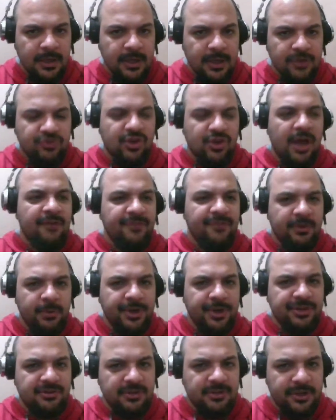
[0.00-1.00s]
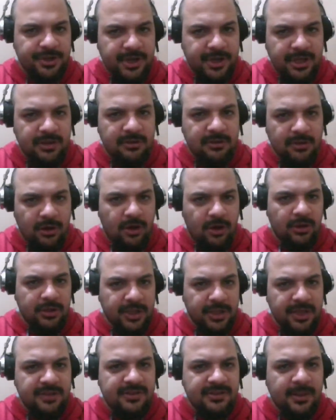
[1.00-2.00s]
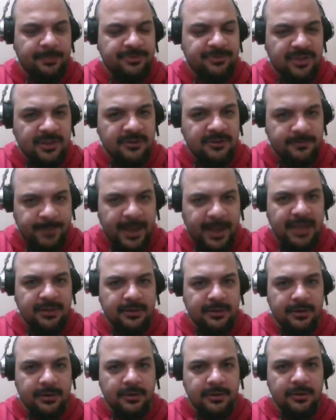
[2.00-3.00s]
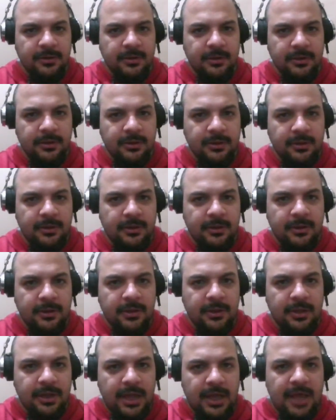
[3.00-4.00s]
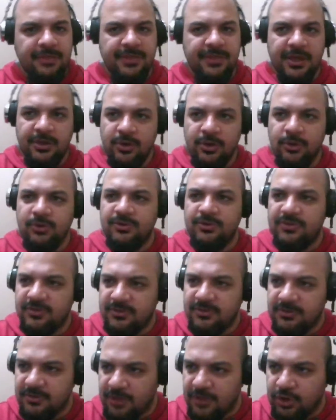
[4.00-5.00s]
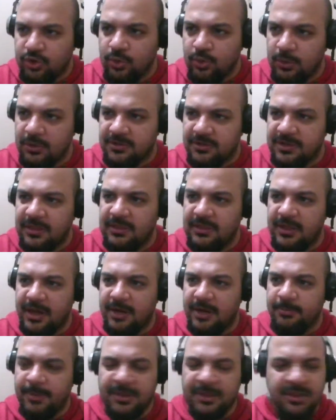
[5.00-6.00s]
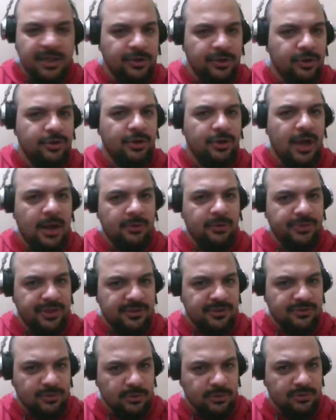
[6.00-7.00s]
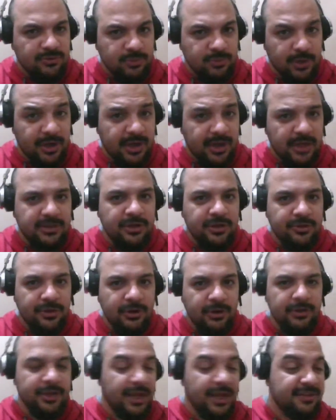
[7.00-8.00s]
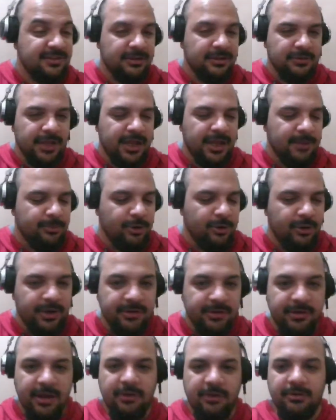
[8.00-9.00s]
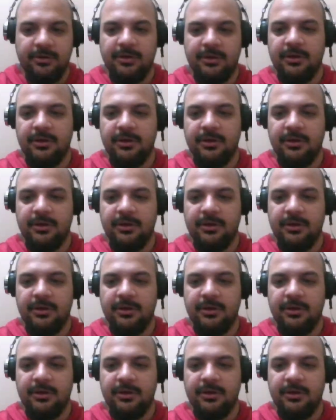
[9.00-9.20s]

So everyone is learning only Substance Painter. And they use the tools in there, but they don't know how these tools work under the hood. I sound like a broken record.